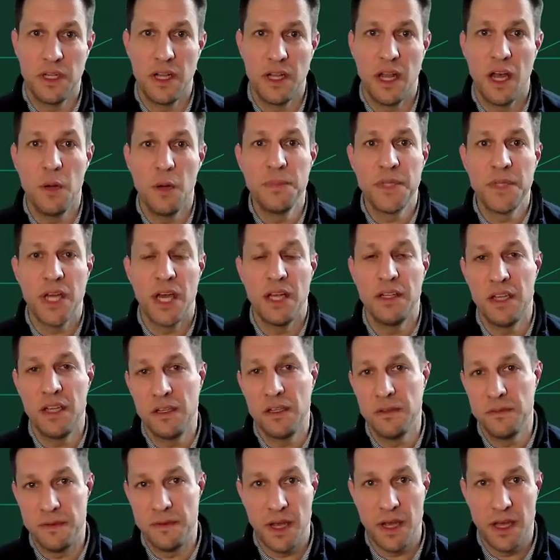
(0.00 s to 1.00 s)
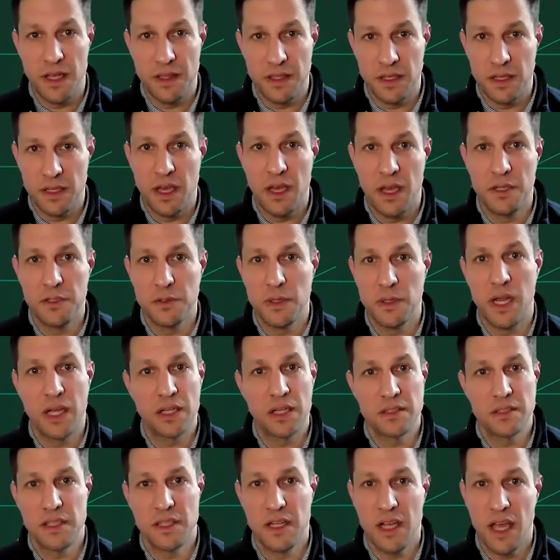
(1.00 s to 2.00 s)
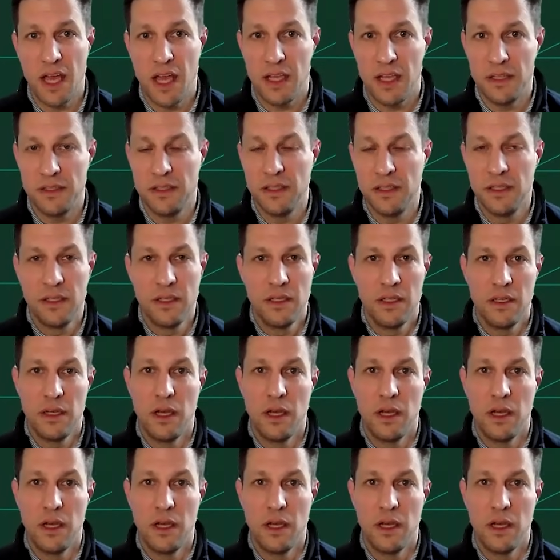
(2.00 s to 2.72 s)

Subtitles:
that helped identify the contracts that had